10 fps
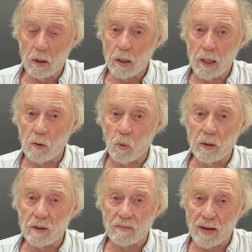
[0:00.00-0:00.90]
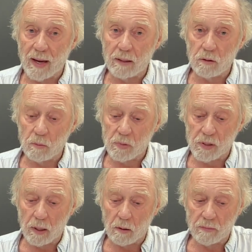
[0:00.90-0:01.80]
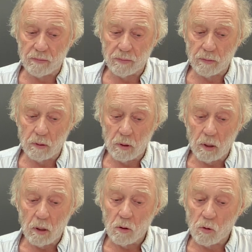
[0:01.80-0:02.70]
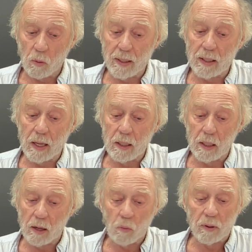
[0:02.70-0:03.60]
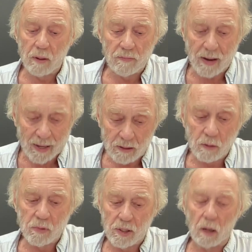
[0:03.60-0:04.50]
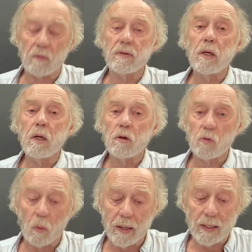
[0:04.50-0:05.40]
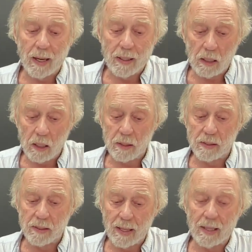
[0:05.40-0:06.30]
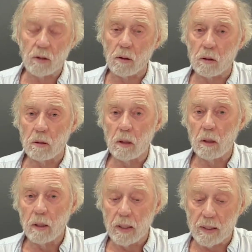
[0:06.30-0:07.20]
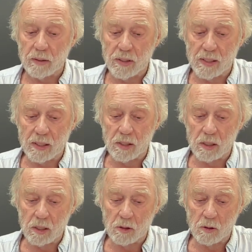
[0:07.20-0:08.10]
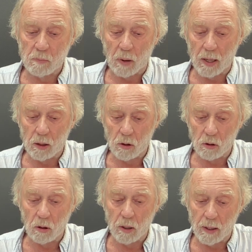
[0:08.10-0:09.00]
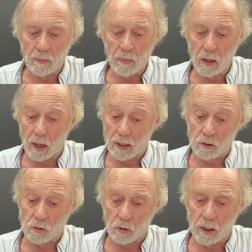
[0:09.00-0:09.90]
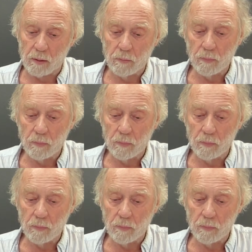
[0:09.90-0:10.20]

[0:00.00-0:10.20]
he wouldn't have hanged himself. He wouldn't have hanged himself 28 years later in Zizzes by Kerr, I thought.